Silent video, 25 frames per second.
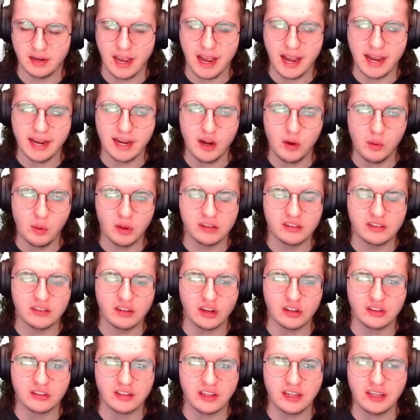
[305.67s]
I know what
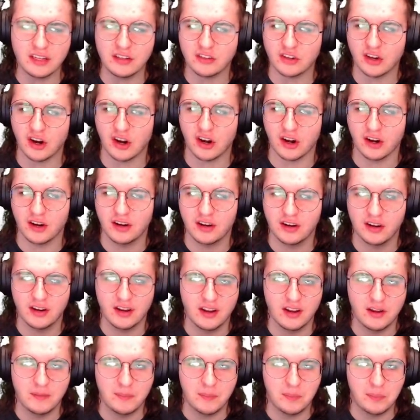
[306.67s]
saltines are,
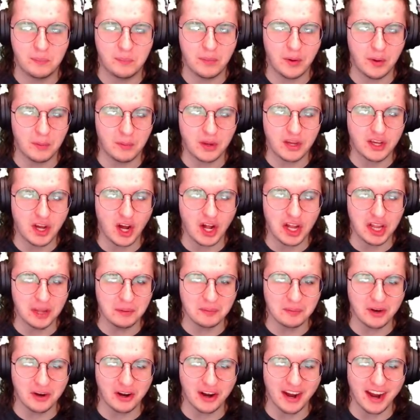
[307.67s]
but we call
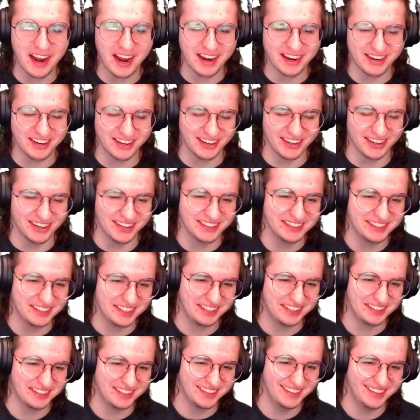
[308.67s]
them
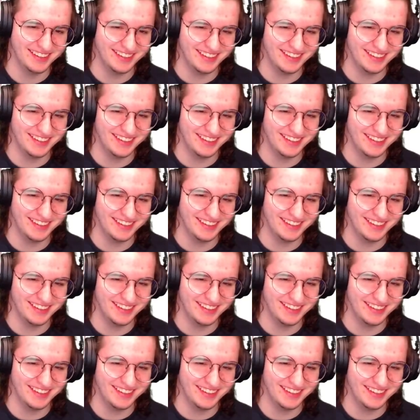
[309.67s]
crackers.